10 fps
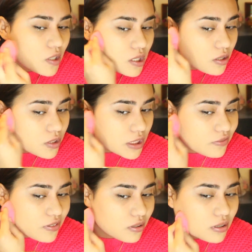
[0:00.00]

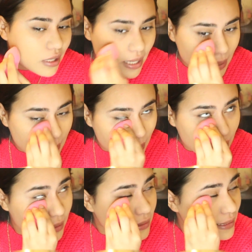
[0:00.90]
useful and
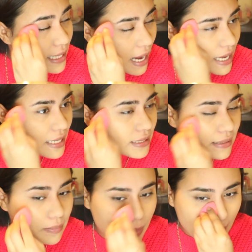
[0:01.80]
it's
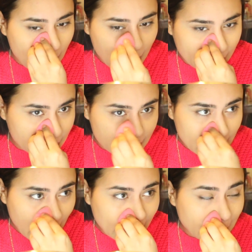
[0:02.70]
nice, but
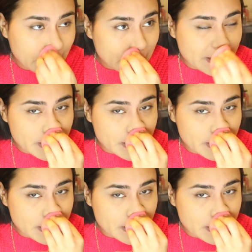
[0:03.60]
it's